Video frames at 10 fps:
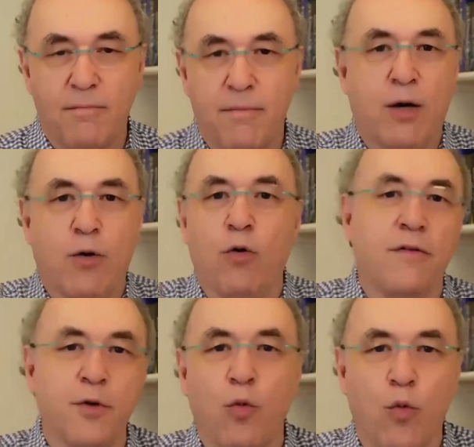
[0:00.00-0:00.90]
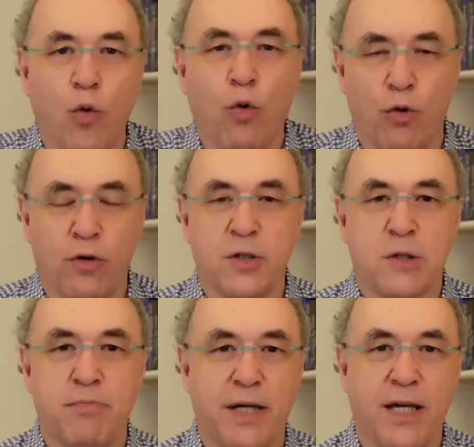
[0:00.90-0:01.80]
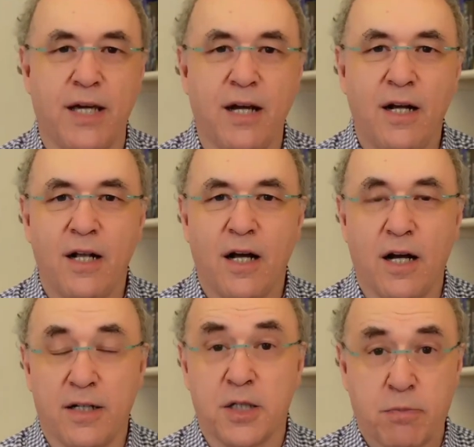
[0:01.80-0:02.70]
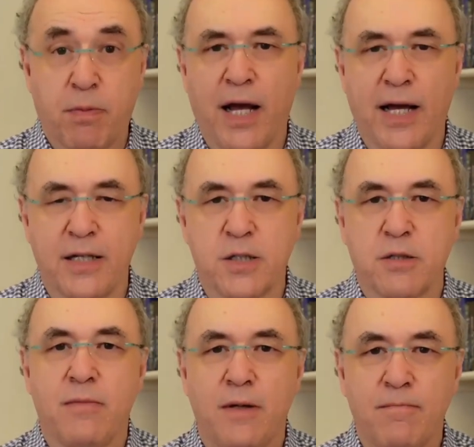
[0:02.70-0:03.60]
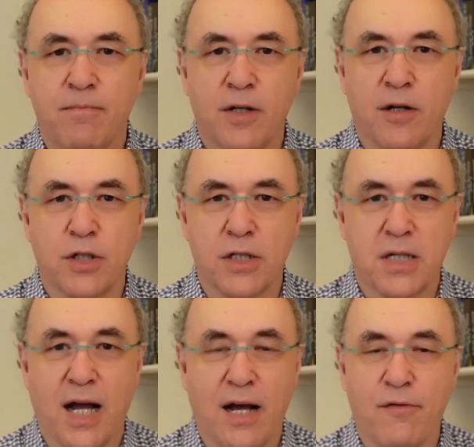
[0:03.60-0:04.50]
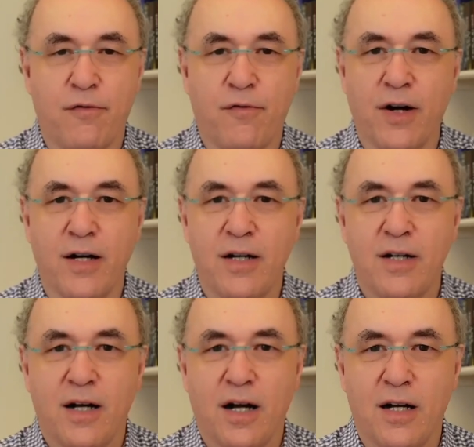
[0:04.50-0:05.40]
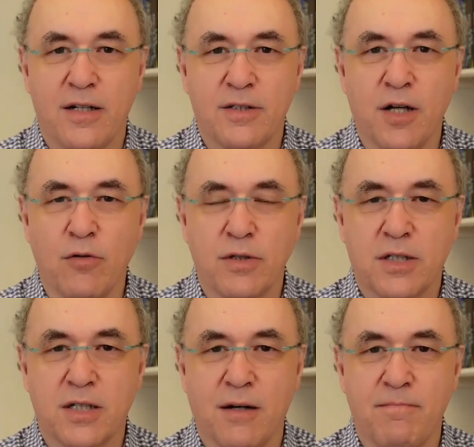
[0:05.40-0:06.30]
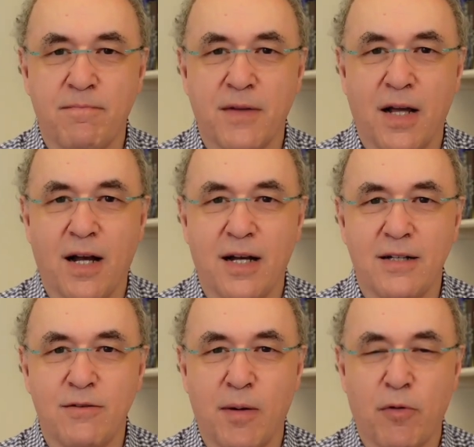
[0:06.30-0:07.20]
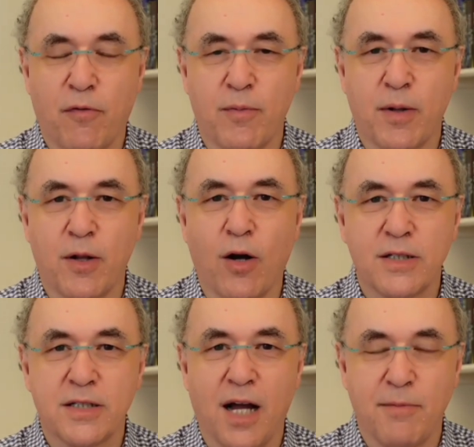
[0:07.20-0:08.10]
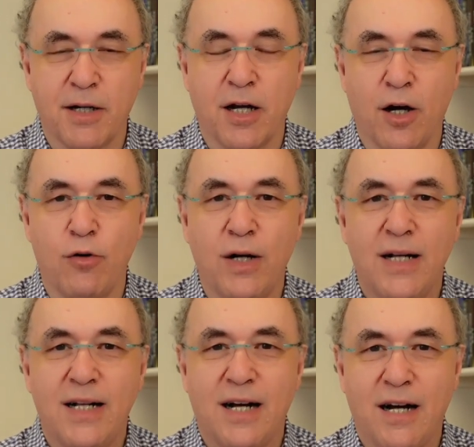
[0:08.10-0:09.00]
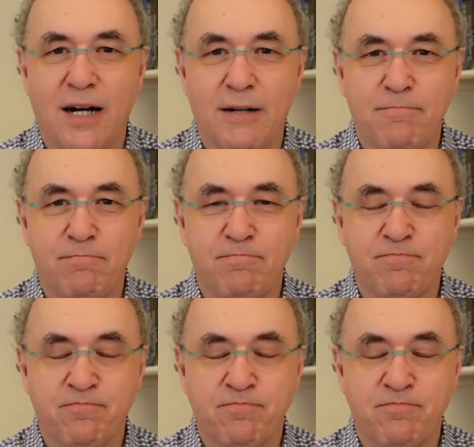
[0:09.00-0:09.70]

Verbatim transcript: make all of your walls be uh, displays. You know, just have, uh, uh don't, um, I remember from a long time ago, um,